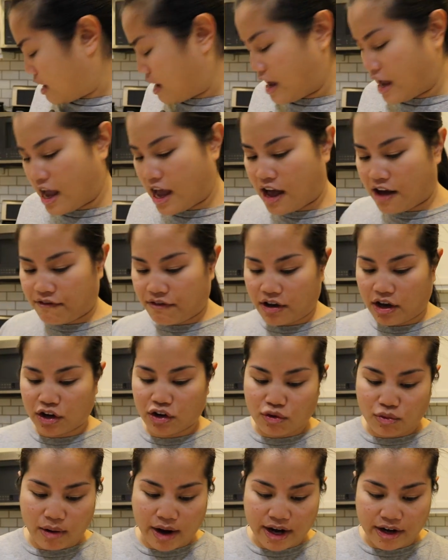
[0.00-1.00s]
I have
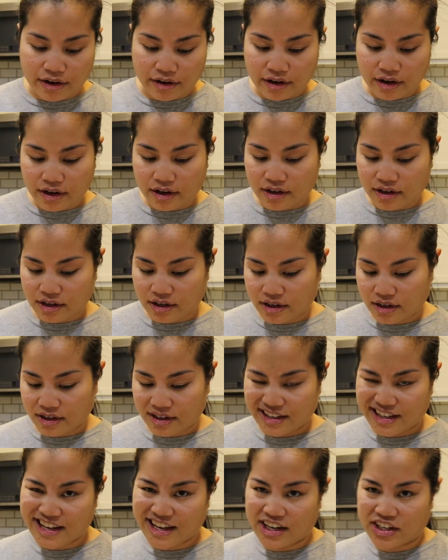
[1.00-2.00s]
a
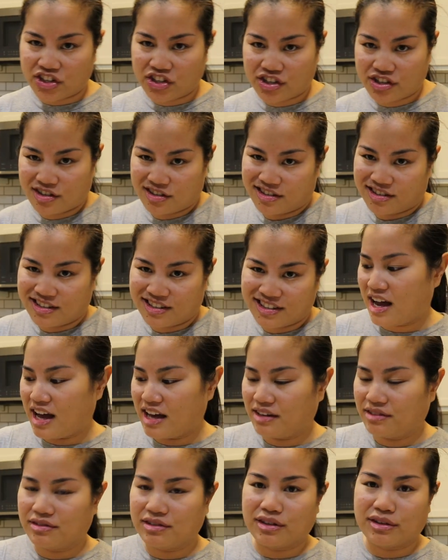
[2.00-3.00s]
grater-ish. I
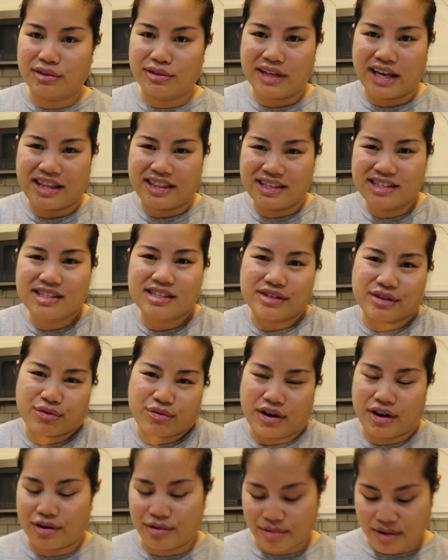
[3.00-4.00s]
don't know. Yeah, this is a
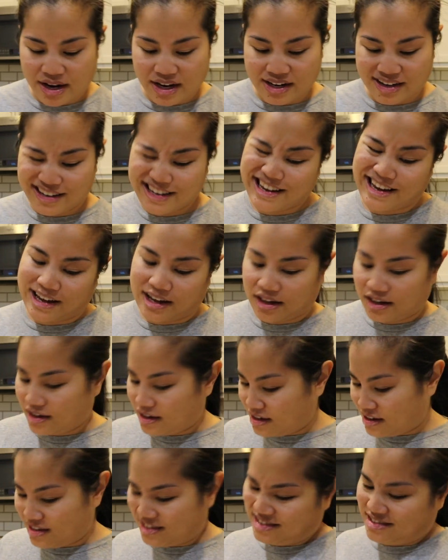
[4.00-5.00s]
grater, right? Yeah.
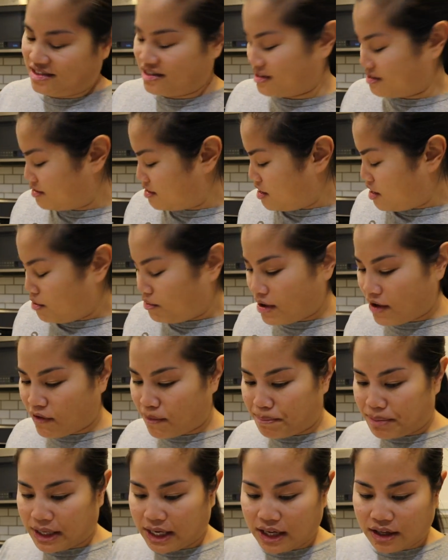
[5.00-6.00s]
We
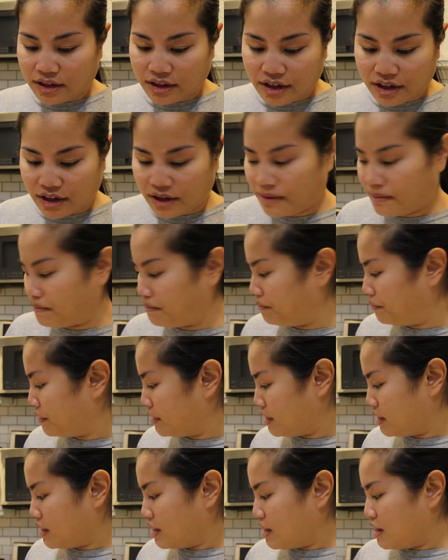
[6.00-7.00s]
have a peeler,
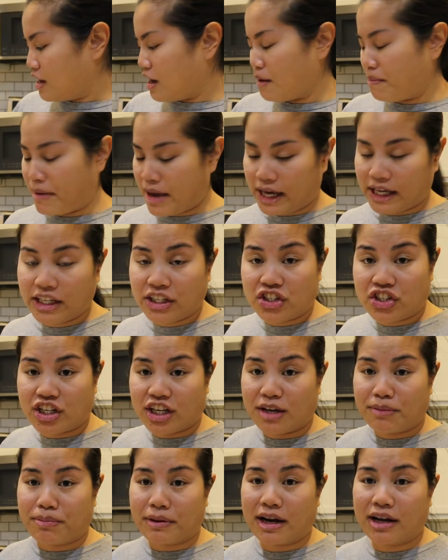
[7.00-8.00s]
a baking
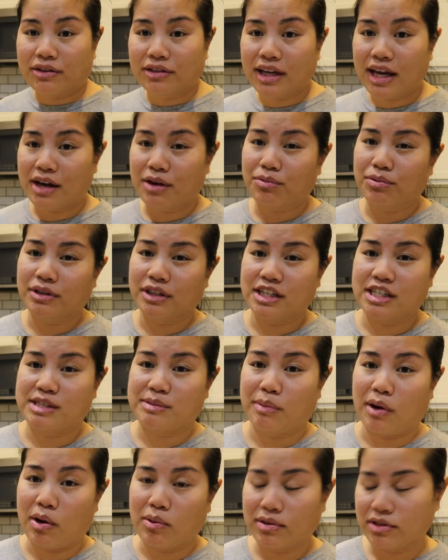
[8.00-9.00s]
sheet, but I only had a really
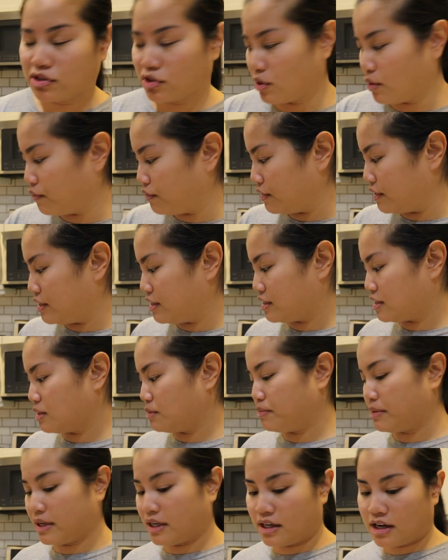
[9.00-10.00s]
small one, so hopefully this
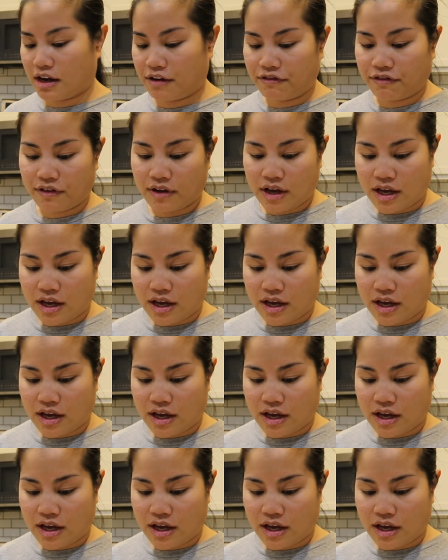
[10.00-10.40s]
is big enough.